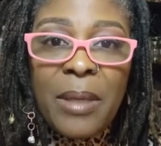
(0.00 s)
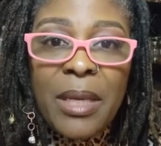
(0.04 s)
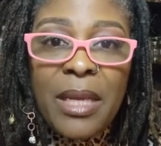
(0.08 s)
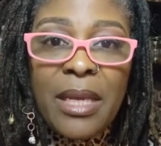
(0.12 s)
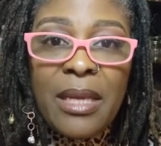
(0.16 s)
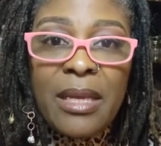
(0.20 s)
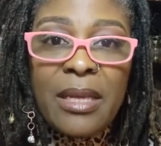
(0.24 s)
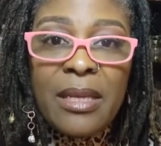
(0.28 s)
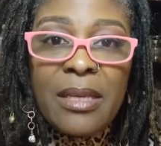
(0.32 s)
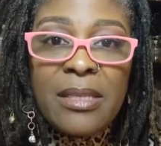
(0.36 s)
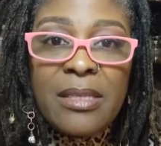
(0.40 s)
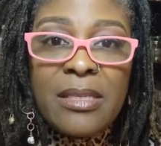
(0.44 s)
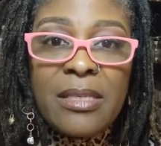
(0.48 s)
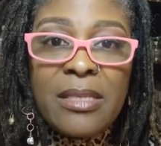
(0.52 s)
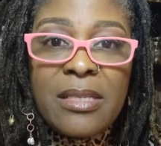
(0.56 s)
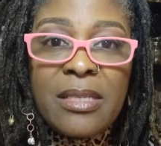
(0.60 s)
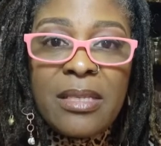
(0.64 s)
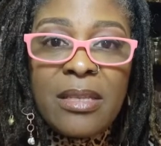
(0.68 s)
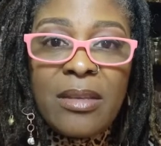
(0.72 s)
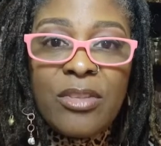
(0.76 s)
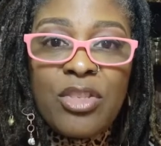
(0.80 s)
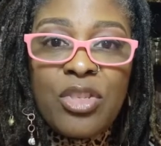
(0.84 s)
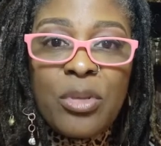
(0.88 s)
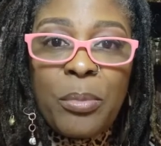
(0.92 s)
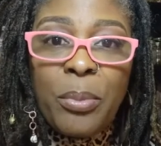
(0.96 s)

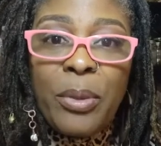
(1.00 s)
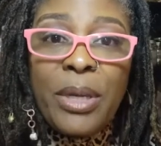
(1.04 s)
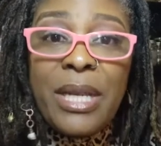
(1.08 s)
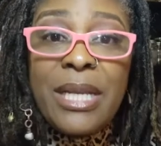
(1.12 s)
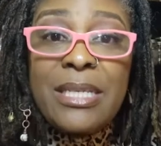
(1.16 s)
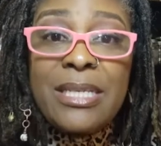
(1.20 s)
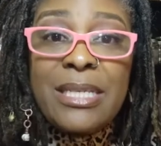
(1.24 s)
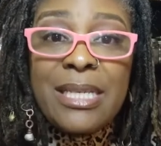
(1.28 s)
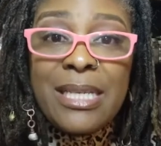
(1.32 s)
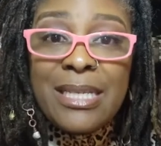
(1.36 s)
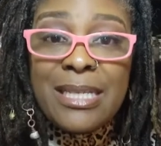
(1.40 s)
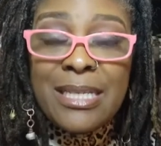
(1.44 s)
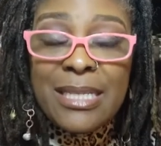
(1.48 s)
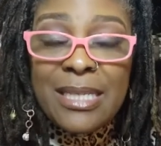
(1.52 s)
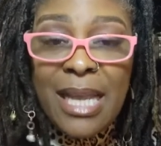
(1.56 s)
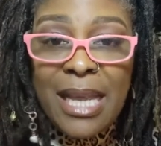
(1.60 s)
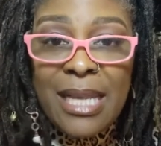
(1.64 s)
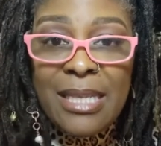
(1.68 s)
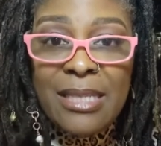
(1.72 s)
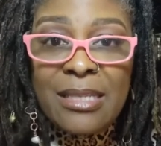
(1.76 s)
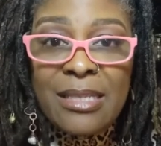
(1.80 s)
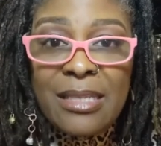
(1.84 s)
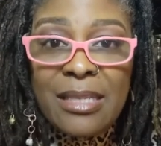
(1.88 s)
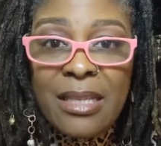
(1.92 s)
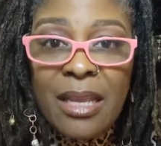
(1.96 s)
is to bring
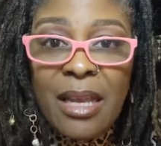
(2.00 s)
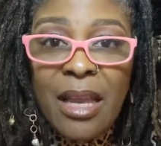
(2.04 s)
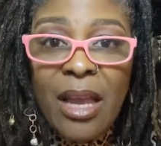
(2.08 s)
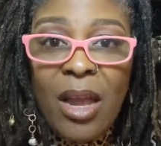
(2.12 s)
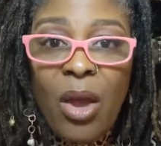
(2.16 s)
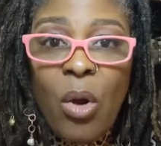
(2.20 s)
success